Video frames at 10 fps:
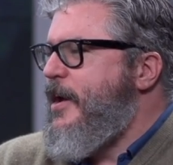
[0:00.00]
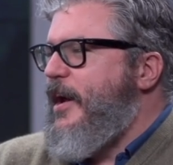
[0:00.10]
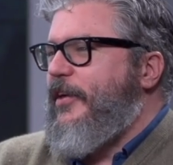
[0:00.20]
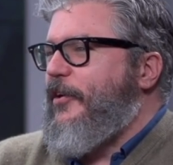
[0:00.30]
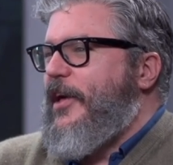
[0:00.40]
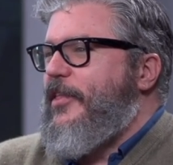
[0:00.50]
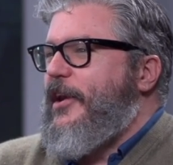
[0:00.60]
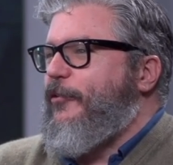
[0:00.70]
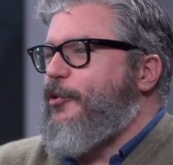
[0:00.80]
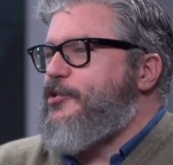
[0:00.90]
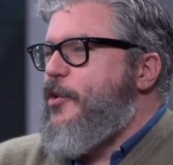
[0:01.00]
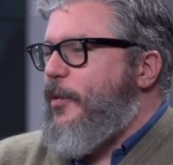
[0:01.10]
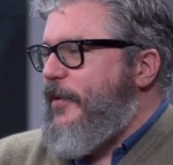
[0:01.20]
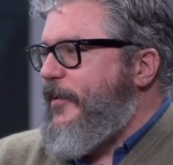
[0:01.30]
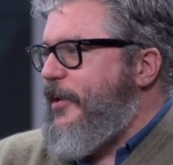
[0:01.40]
And then of course,
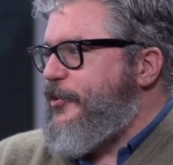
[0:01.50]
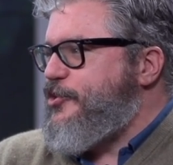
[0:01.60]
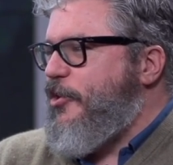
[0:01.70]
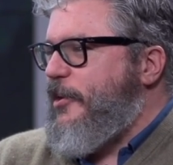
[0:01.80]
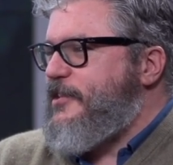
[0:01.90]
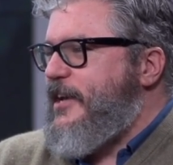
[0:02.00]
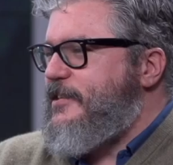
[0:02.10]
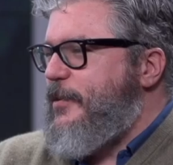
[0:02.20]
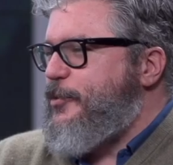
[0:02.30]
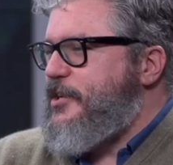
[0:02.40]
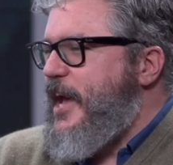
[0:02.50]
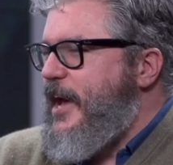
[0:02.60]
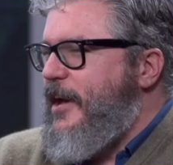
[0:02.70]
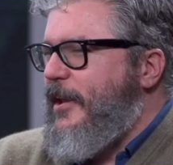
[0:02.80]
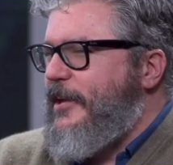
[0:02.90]
when I found out that Charlotte's last name was
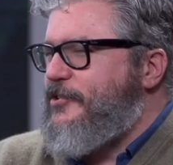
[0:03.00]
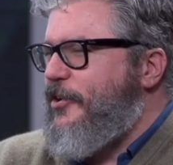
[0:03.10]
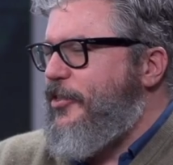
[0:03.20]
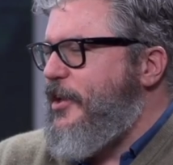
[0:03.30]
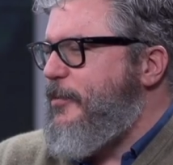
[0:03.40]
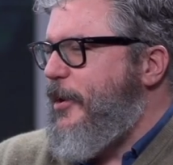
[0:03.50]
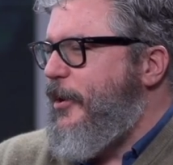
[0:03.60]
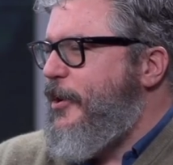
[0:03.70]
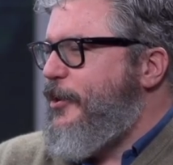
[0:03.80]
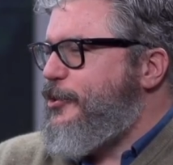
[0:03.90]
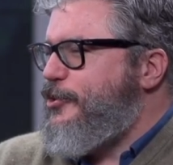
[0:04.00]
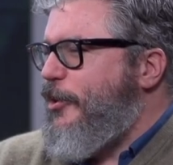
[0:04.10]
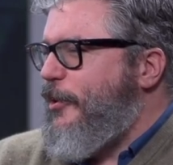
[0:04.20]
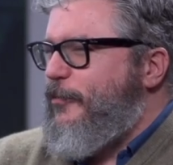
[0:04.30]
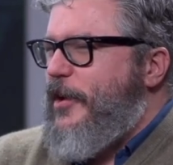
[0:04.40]
Hale, I started thinking about
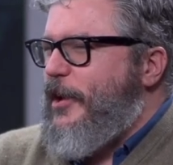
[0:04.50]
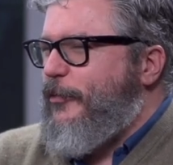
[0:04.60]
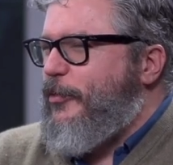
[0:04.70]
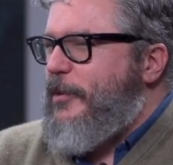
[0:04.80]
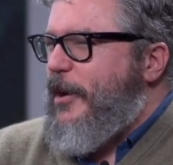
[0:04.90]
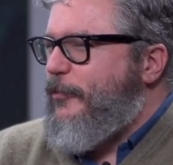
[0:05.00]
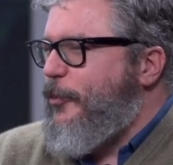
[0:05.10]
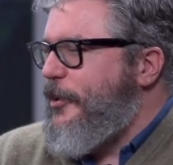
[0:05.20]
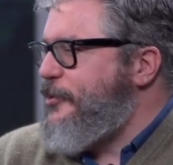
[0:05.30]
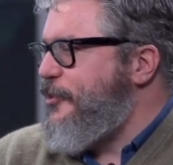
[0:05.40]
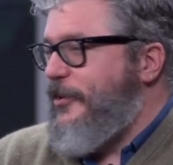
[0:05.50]
Charlotte Vale from Now Voyager,